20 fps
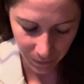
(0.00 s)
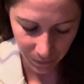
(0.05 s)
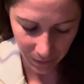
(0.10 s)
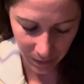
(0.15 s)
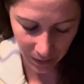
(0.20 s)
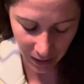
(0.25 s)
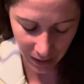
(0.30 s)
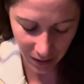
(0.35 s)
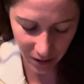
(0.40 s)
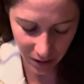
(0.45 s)

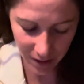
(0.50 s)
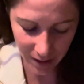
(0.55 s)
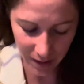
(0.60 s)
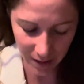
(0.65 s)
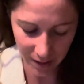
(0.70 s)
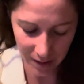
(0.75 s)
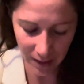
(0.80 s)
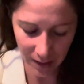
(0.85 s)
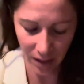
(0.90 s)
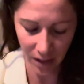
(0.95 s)
And he just
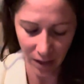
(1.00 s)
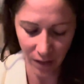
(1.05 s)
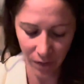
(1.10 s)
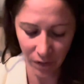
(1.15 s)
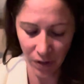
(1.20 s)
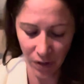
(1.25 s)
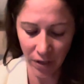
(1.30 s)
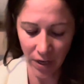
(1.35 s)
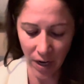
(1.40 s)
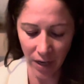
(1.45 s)
says here, if
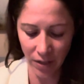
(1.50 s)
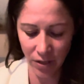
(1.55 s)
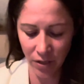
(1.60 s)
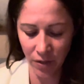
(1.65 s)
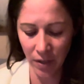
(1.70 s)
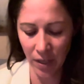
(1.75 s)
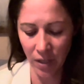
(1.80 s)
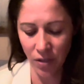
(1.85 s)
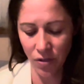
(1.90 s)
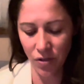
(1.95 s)
you're not
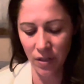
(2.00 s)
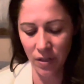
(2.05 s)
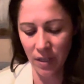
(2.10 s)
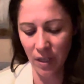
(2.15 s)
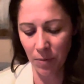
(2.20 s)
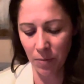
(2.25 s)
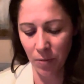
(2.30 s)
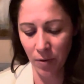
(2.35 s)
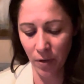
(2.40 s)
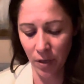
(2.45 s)
doing
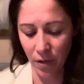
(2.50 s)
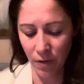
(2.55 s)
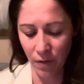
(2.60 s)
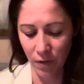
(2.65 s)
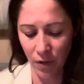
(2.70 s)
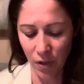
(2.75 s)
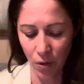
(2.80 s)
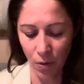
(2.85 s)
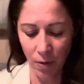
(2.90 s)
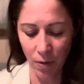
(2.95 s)
interesting point of
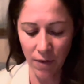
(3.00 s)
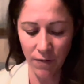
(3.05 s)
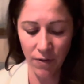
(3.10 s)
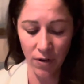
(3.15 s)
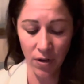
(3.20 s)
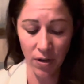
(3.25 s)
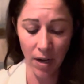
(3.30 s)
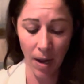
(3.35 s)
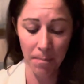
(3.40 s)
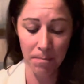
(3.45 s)
view, if
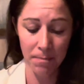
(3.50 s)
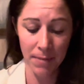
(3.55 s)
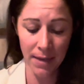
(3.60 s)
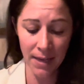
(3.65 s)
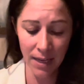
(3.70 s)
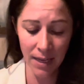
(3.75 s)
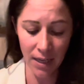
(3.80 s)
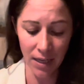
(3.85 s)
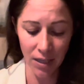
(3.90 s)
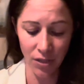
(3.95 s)
you're not
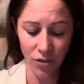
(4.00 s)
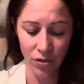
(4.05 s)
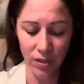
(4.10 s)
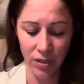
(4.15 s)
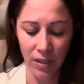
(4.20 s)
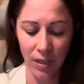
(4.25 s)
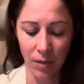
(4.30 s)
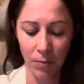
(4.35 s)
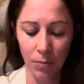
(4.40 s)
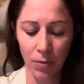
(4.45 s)
being
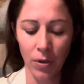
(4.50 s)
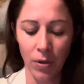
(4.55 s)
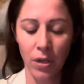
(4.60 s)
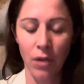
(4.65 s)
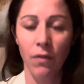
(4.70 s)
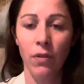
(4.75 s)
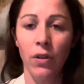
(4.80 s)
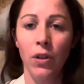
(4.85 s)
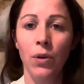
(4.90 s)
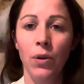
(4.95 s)
interesting point
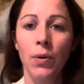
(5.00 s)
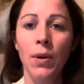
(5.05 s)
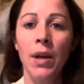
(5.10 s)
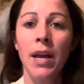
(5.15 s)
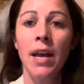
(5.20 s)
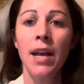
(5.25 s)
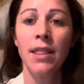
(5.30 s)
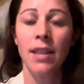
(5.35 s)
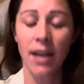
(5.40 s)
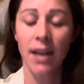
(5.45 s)
of view,
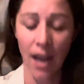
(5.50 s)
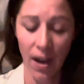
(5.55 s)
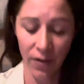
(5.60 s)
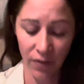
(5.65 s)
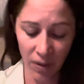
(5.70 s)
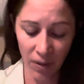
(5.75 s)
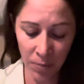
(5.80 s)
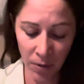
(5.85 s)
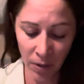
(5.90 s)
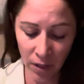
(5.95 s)
then
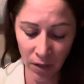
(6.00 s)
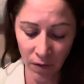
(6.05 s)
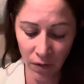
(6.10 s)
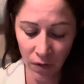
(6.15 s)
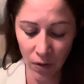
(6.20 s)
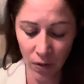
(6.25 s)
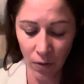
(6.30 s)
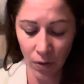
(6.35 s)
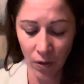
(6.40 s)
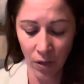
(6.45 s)
every point of
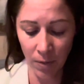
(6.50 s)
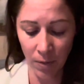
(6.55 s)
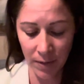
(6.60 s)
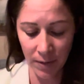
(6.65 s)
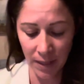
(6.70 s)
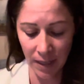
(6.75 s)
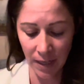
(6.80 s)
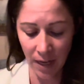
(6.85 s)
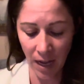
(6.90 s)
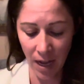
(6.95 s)
view comes
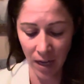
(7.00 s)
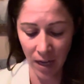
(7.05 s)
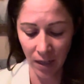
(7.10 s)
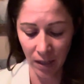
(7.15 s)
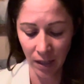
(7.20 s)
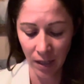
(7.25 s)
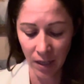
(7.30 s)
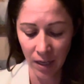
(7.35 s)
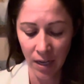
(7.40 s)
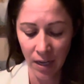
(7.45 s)

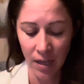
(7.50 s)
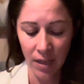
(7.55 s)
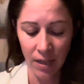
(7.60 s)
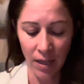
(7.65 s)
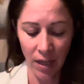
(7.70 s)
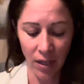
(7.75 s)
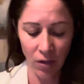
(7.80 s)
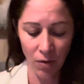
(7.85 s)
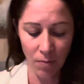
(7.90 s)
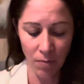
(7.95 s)
along
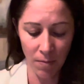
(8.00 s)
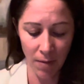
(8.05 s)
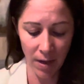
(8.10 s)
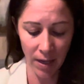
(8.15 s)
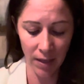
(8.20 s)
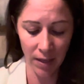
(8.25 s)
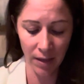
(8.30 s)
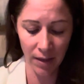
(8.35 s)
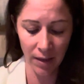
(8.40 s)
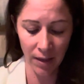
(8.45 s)
that you
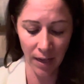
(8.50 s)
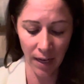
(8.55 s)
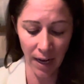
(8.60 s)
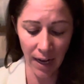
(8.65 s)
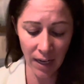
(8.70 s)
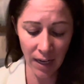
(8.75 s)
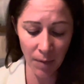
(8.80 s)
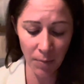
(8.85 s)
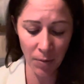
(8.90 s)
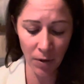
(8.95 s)
might, that
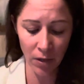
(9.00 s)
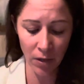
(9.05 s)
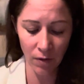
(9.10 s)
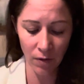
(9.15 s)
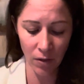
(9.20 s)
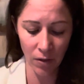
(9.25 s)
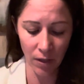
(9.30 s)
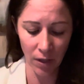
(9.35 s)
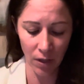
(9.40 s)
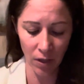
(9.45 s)
any point of
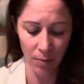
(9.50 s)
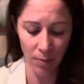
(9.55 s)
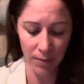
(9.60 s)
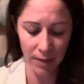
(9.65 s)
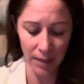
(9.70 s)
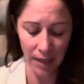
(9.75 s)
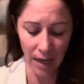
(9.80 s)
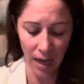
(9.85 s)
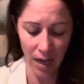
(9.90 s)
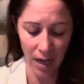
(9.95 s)
view that comes
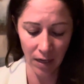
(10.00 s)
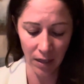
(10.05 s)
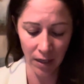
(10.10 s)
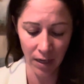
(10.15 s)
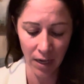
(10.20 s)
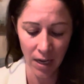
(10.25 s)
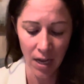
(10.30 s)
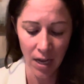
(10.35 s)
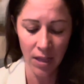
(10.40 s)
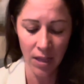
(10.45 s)
along
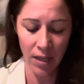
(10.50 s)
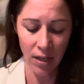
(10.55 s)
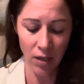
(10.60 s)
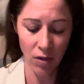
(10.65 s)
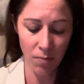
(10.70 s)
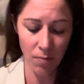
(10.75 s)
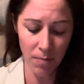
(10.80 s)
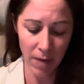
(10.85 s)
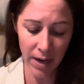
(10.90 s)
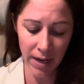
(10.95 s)
that
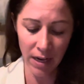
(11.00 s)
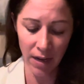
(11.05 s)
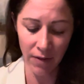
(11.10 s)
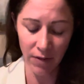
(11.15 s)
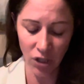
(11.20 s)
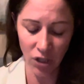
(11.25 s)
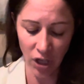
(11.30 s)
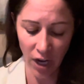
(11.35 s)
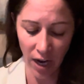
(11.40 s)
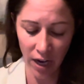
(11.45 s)
you might have a
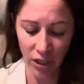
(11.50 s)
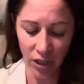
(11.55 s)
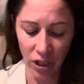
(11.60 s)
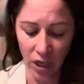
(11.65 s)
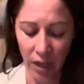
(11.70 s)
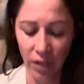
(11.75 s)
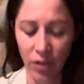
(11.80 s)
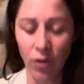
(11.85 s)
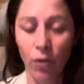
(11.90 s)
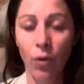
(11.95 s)
charge
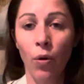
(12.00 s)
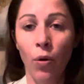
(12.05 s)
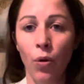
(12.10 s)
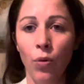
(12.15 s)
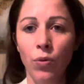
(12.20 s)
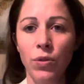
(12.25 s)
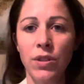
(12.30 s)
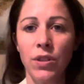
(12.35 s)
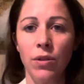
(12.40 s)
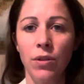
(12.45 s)
on
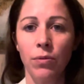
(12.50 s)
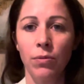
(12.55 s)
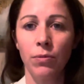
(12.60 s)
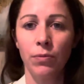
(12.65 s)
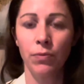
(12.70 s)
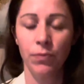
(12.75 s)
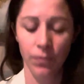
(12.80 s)
owns you.